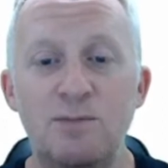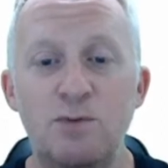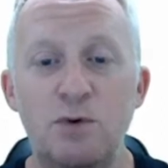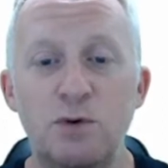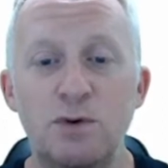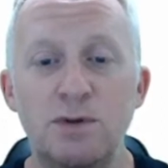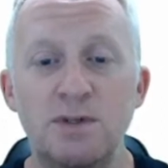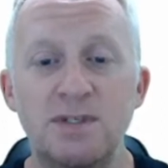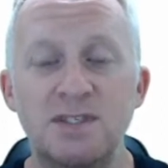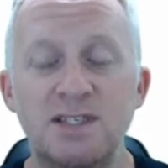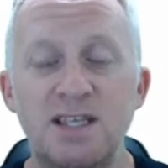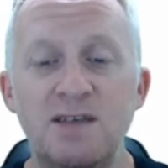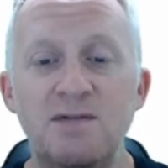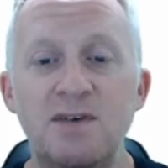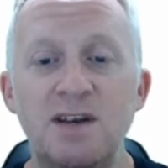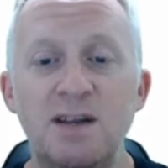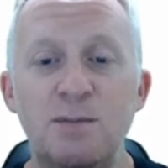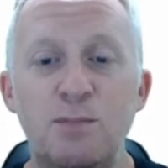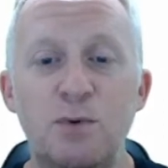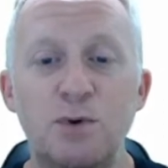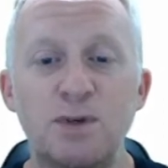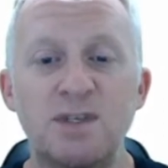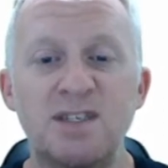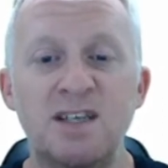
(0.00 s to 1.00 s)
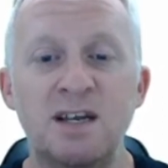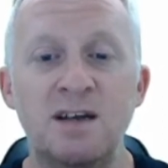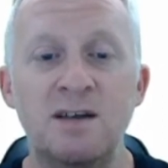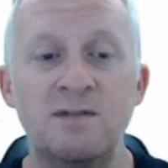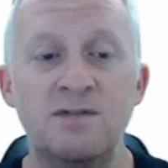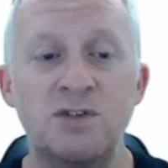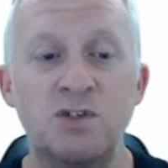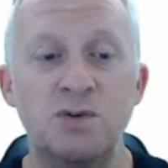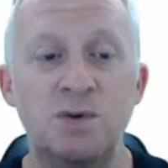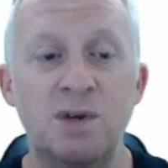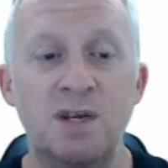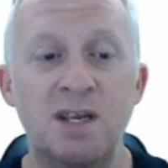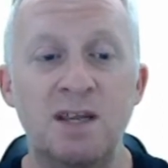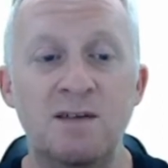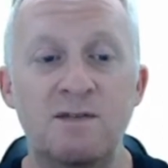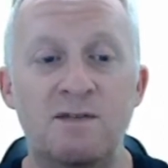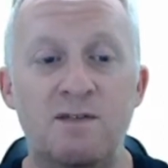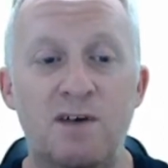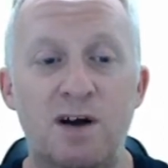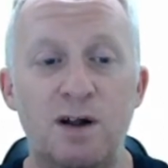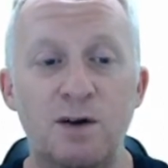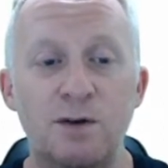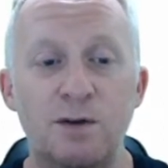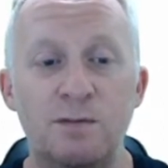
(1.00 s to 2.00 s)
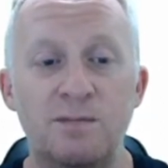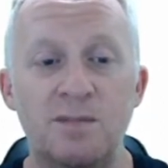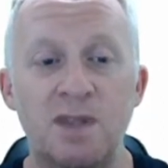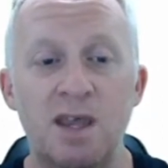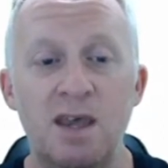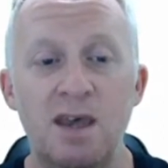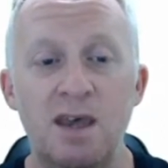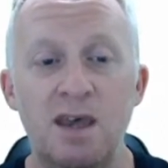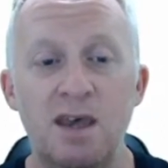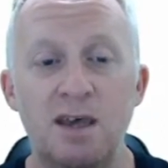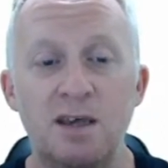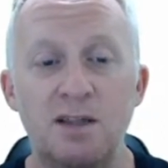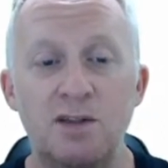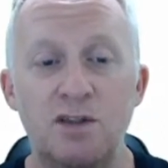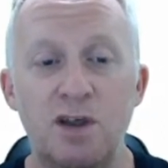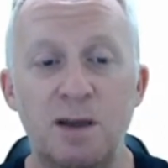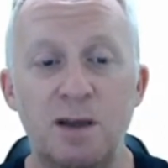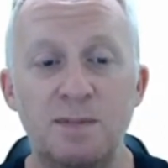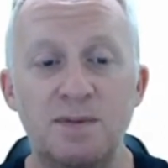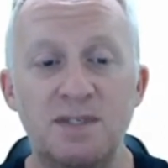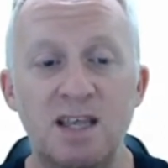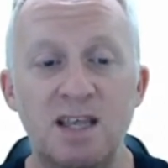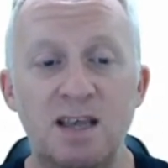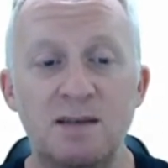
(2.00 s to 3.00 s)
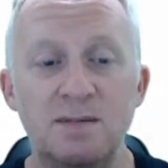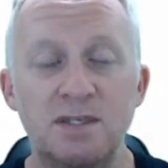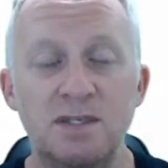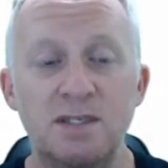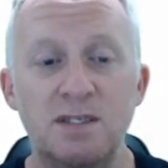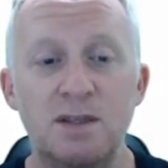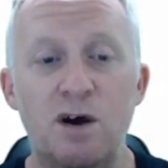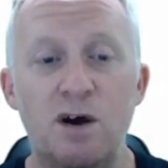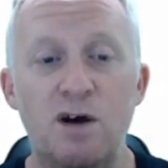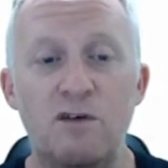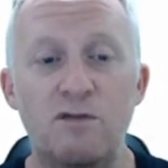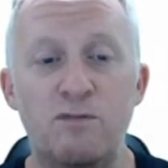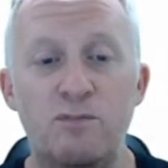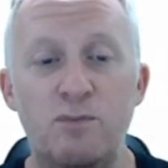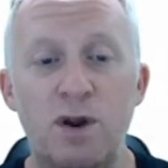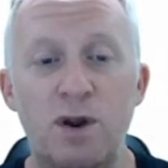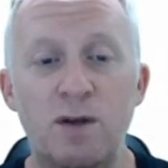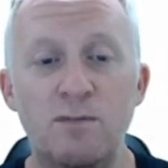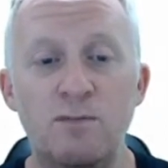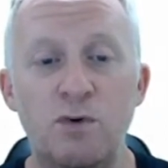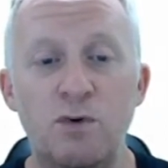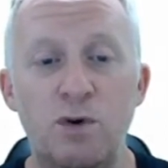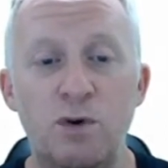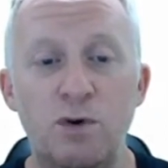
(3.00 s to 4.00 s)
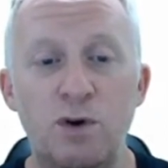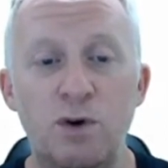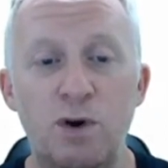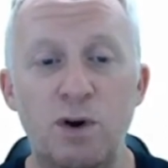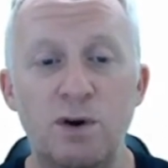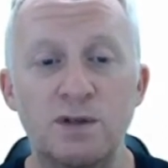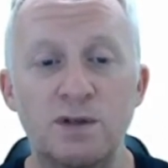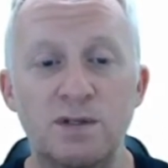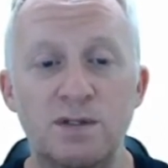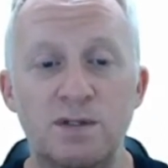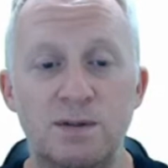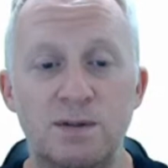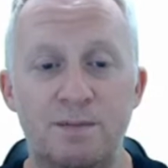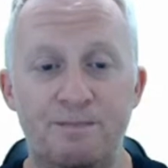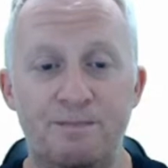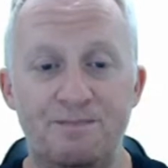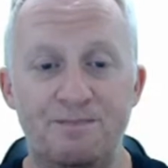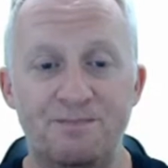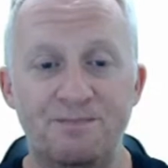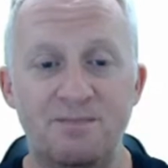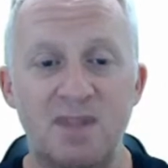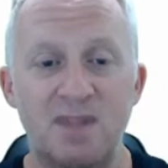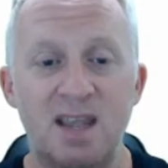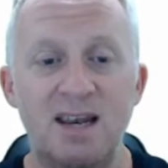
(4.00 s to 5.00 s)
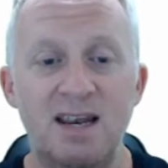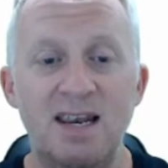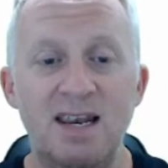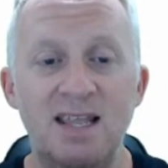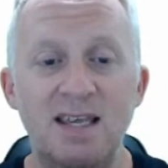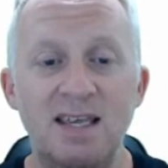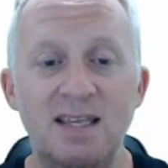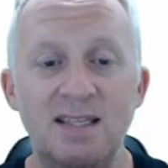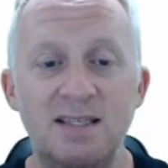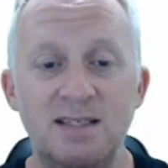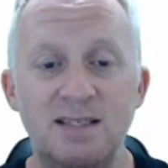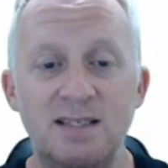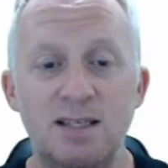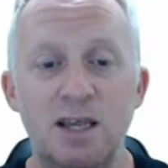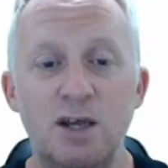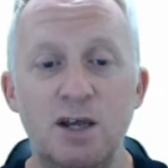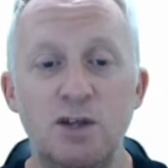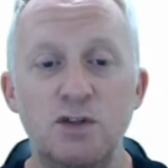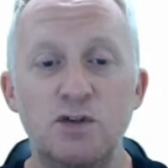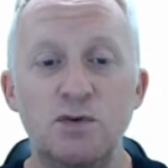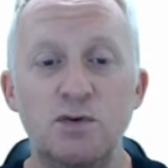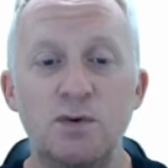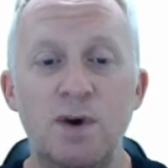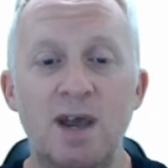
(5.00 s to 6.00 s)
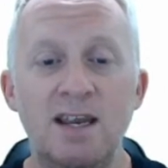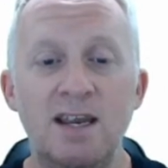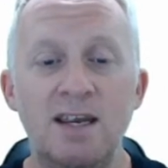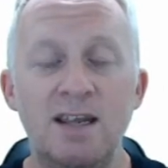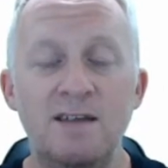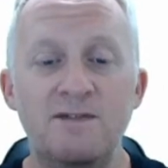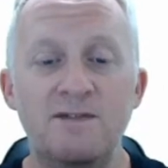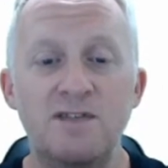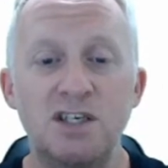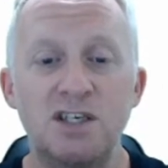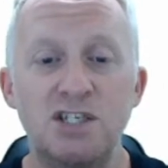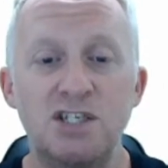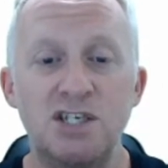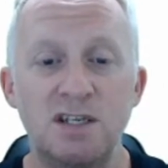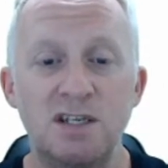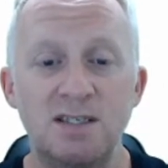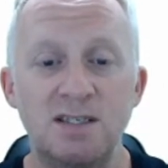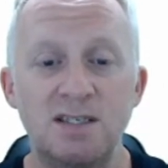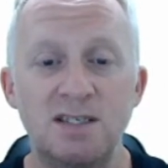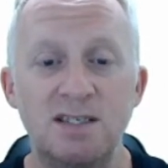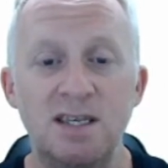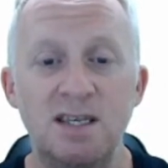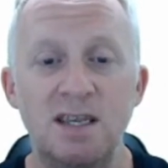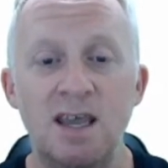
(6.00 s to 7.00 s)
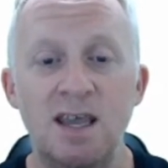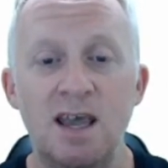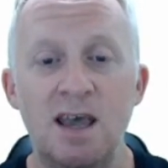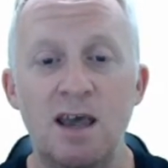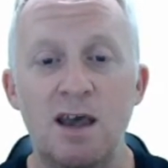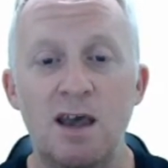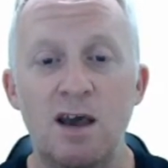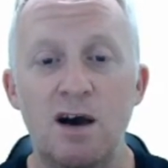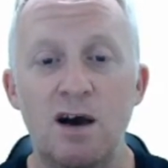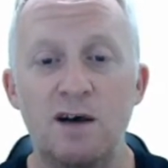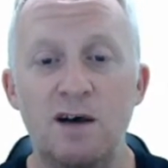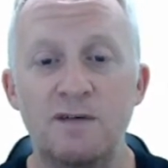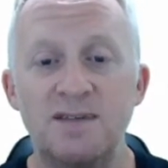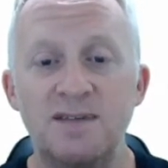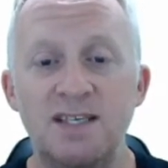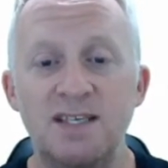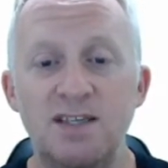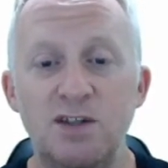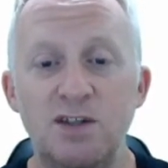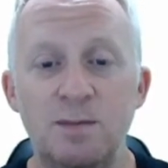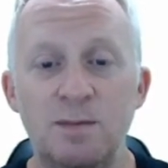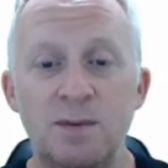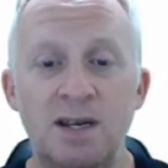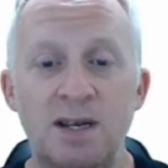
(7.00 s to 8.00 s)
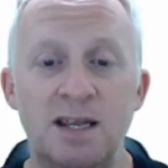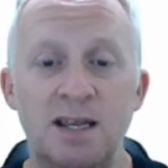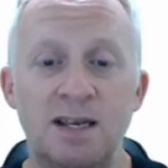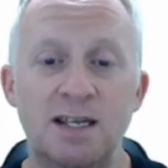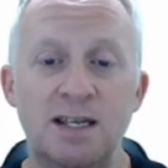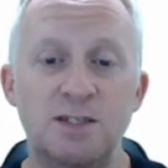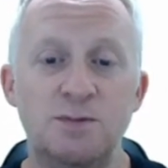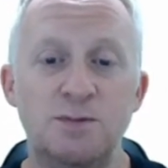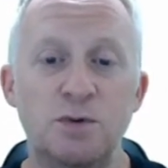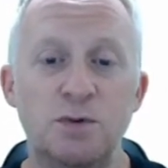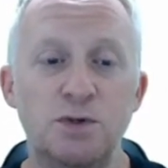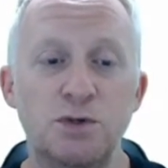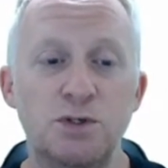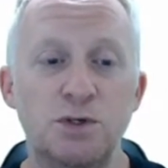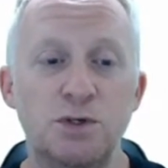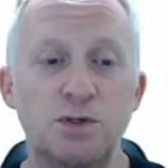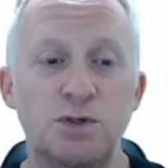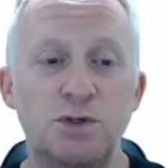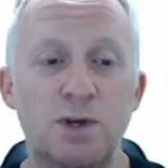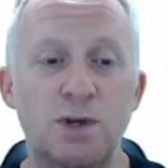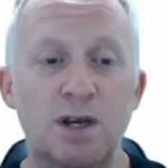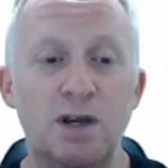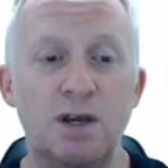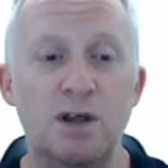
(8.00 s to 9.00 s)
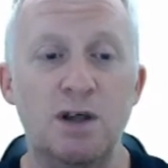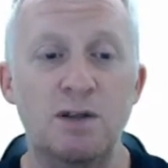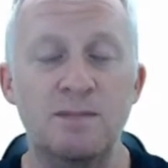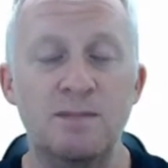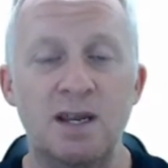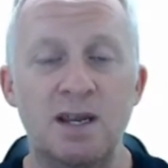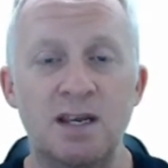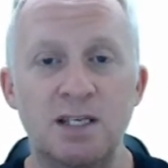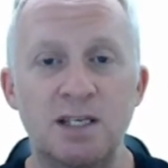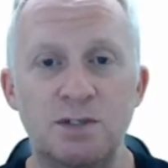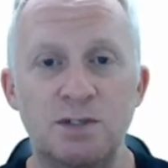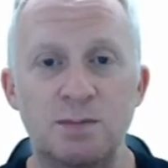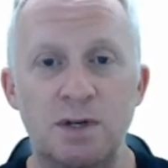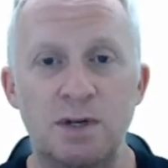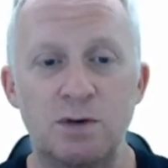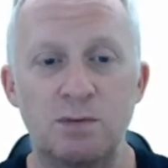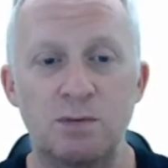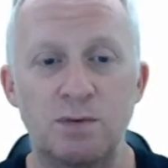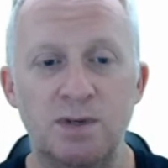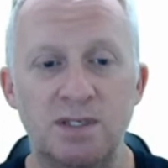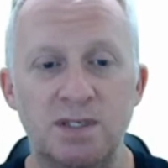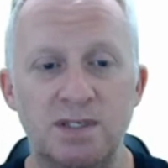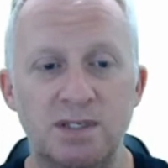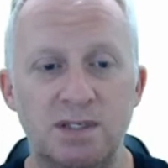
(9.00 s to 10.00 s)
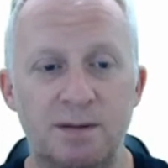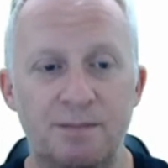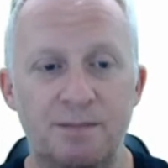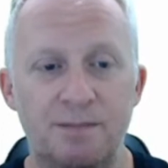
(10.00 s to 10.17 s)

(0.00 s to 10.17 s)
seventy percent of trading volume. The absence of prime brokers leads to inefficiency of settlement and exposure to account management risk.